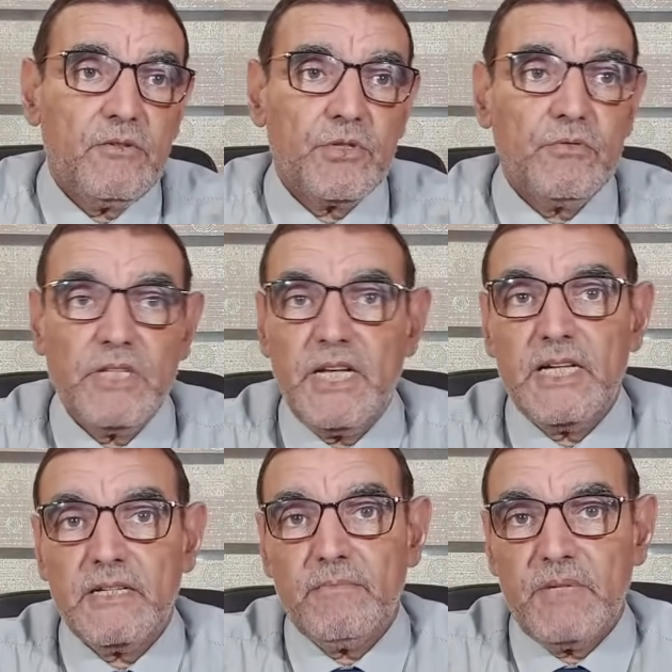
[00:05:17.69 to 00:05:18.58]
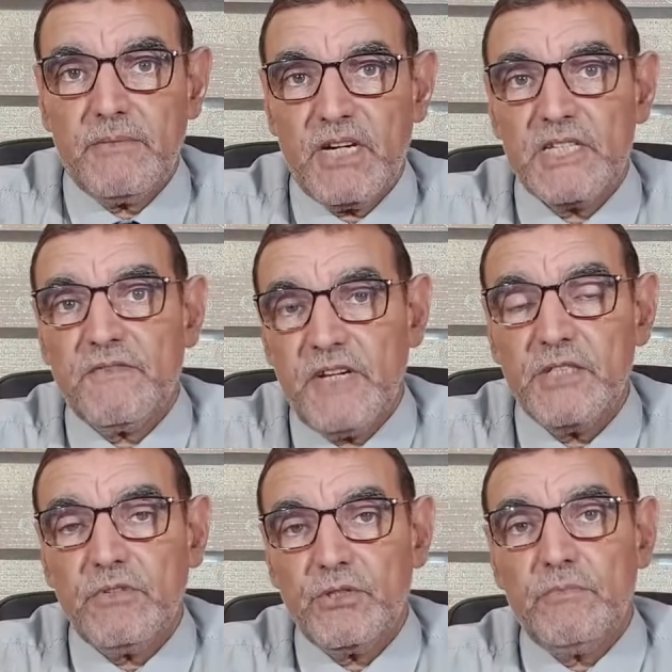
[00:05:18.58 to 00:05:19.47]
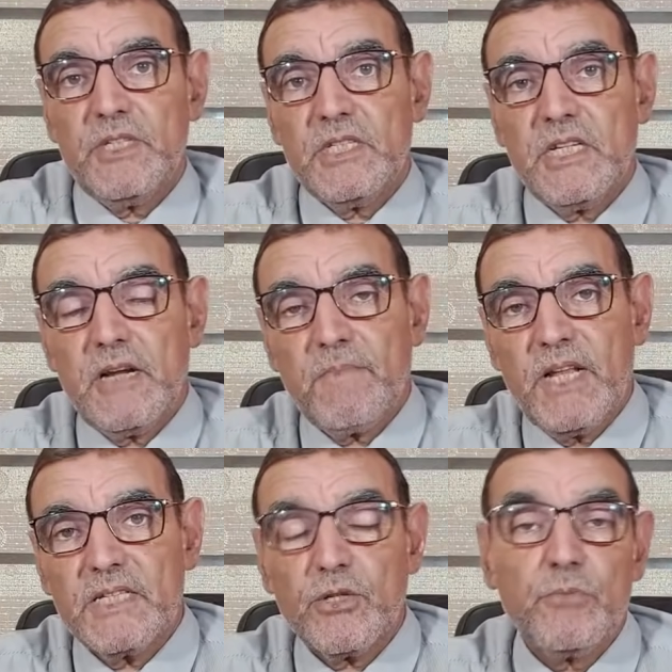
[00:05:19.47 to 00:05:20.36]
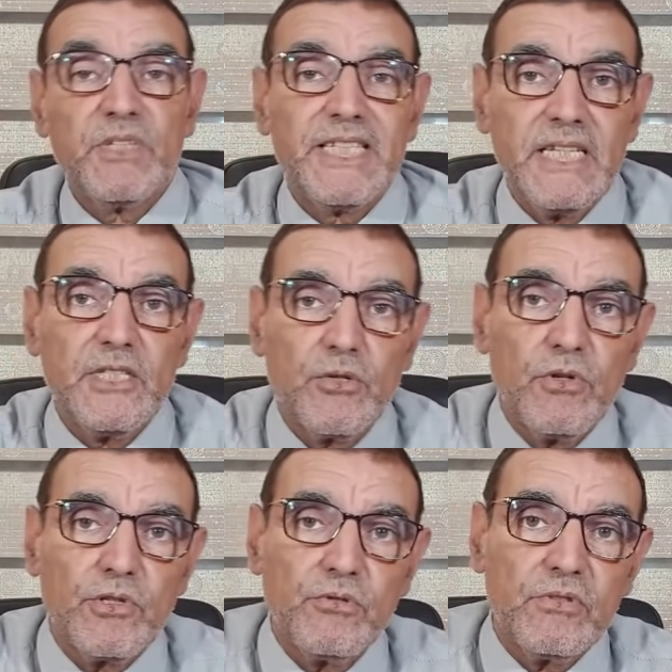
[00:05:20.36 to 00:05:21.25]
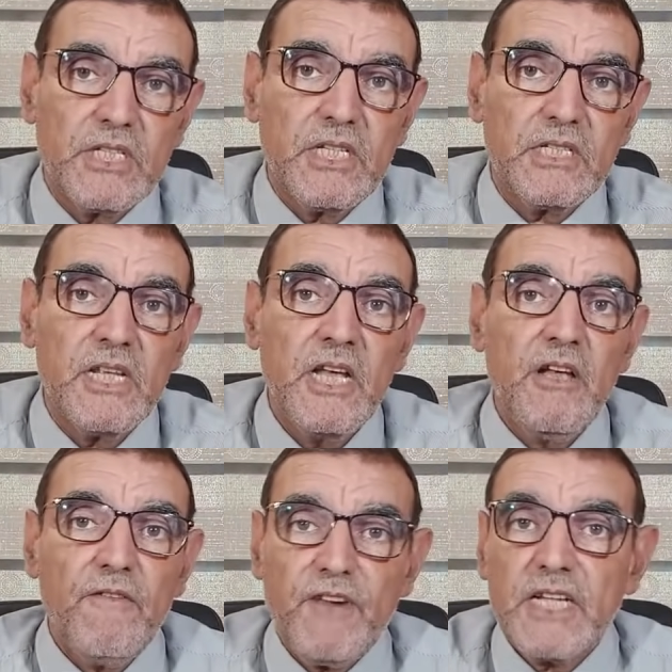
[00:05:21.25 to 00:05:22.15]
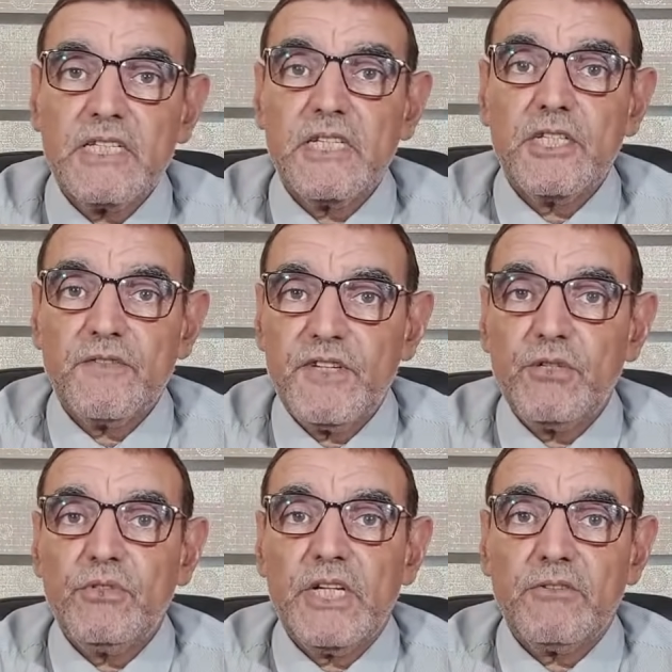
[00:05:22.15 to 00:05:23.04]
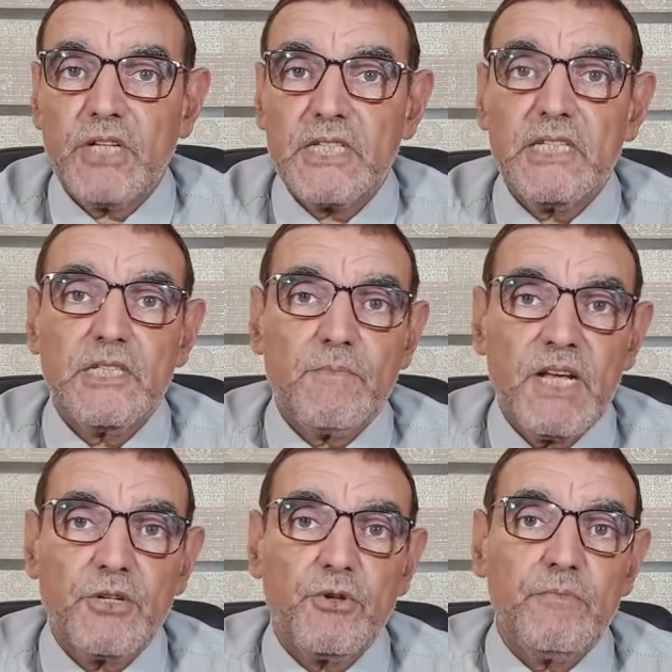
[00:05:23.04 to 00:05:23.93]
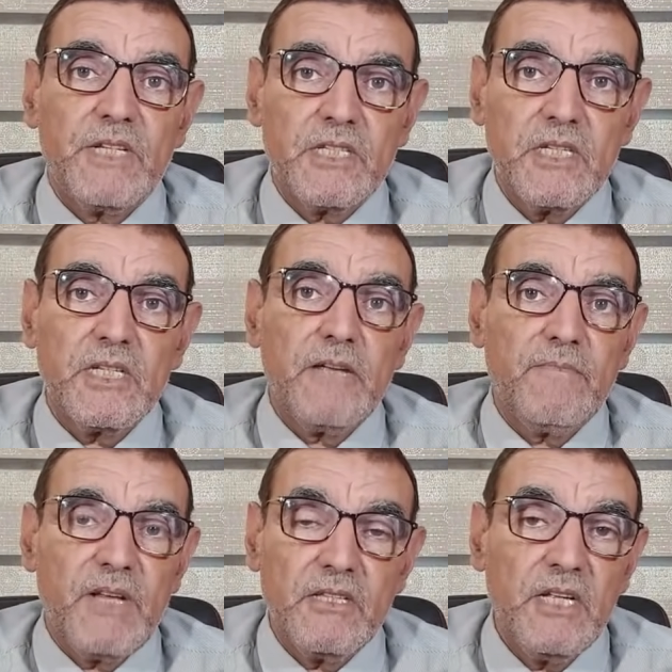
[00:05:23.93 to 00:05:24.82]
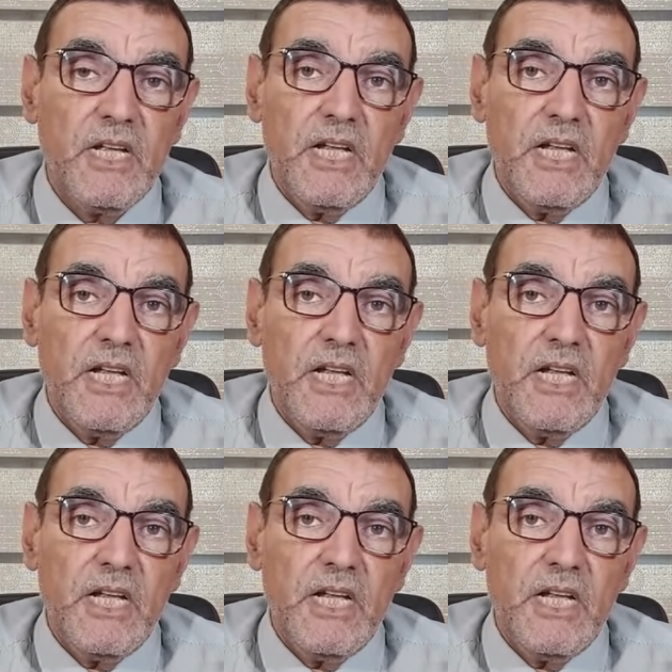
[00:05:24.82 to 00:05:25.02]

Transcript: Also, they are classified by the medicinal plants. Some seeds, also the seeds, flax seeds, fenugreek, grass seeds, black cumin, sesame, and